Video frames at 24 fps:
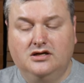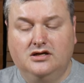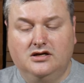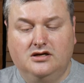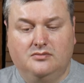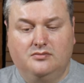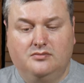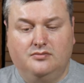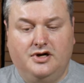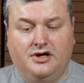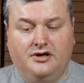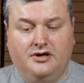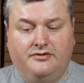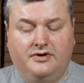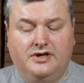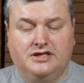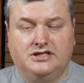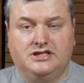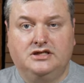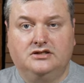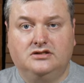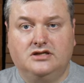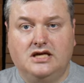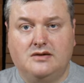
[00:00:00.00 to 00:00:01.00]
by
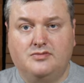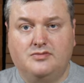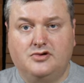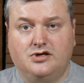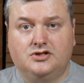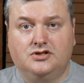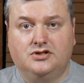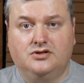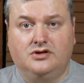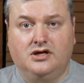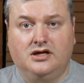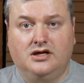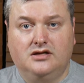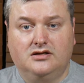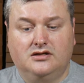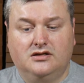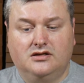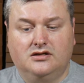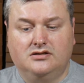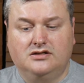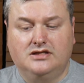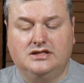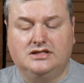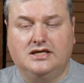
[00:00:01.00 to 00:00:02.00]
raising temperature
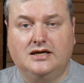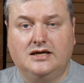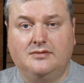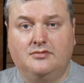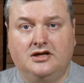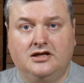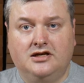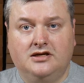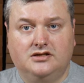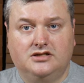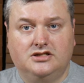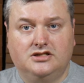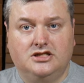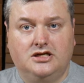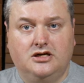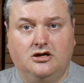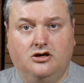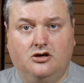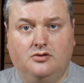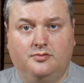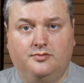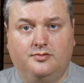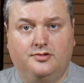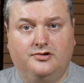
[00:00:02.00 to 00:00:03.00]
and disabling
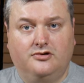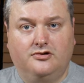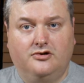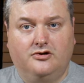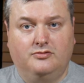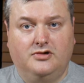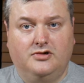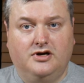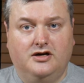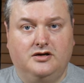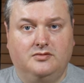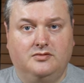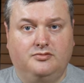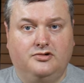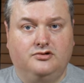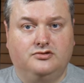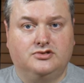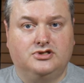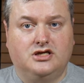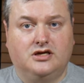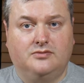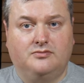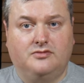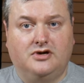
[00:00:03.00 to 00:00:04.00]
C-hop on my
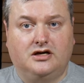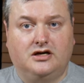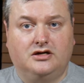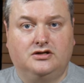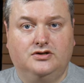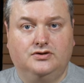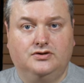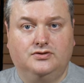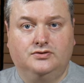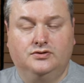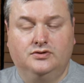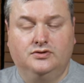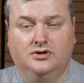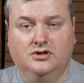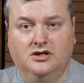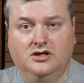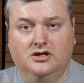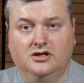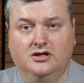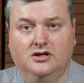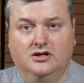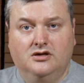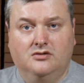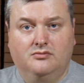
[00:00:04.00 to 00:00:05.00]
Prusa MK2
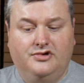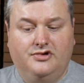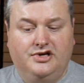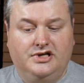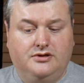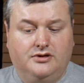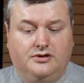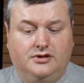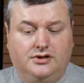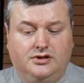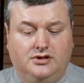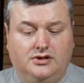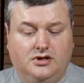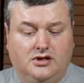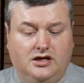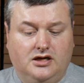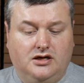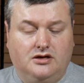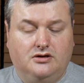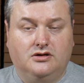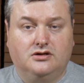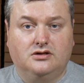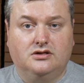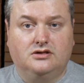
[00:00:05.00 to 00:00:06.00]
printer, I
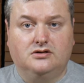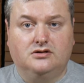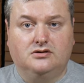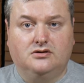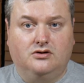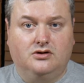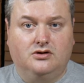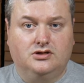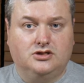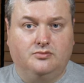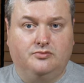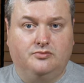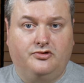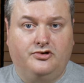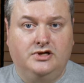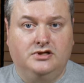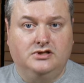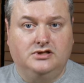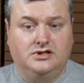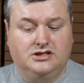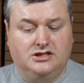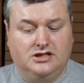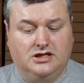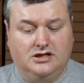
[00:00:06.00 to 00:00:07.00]
got awesome
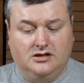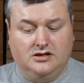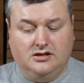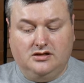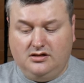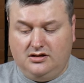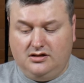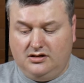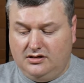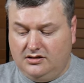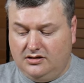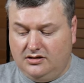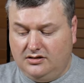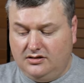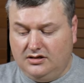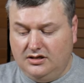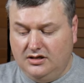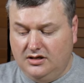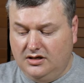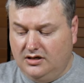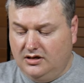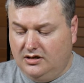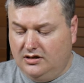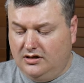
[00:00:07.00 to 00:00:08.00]
prints, and
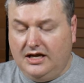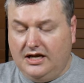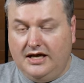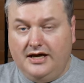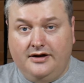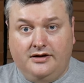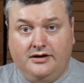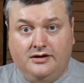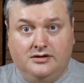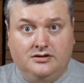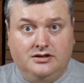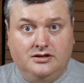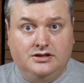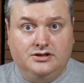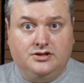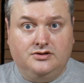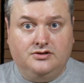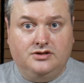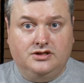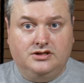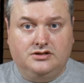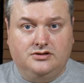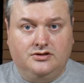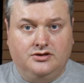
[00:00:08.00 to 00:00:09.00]
layer adhesion
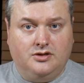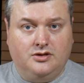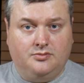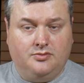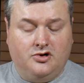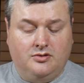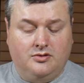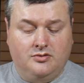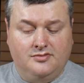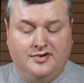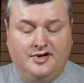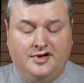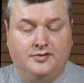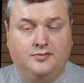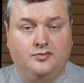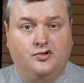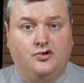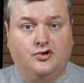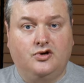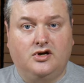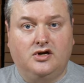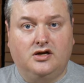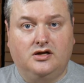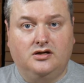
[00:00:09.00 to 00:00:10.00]
is not a problem
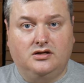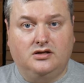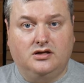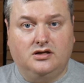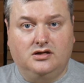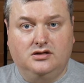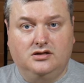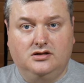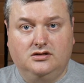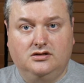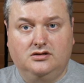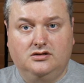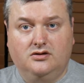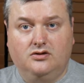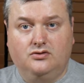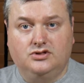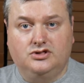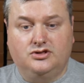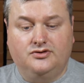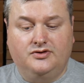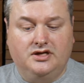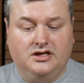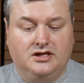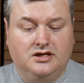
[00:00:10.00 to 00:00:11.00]
anymore, and no
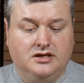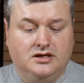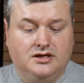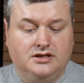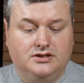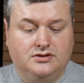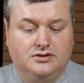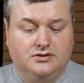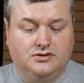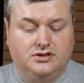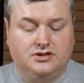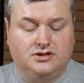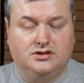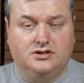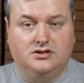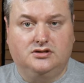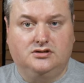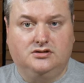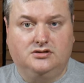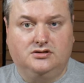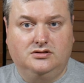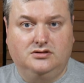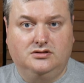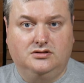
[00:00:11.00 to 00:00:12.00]
stringing issues
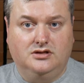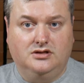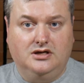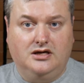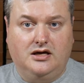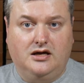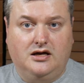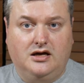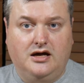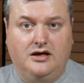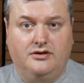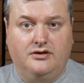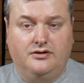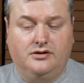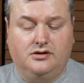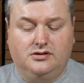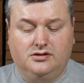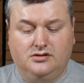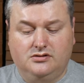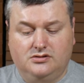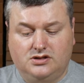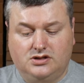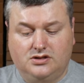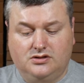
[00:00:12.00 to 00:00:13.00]
either.
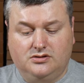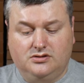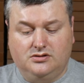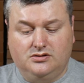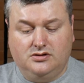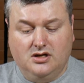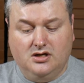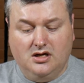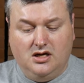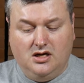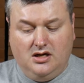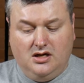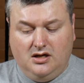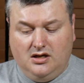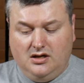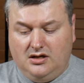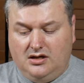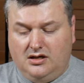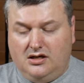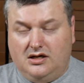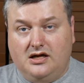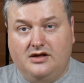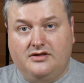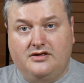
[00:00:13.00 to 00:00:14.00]
So
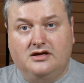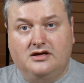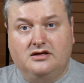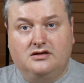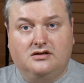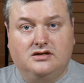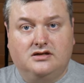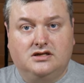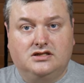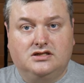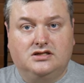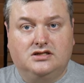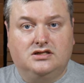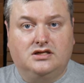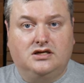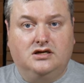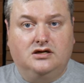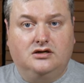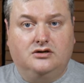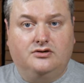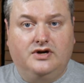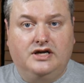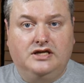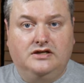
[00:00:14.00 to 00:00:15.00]
I think this is a
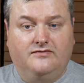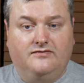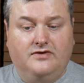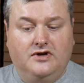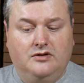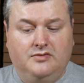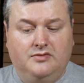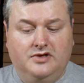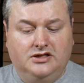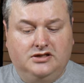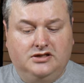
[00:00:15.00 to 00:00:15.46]
great filament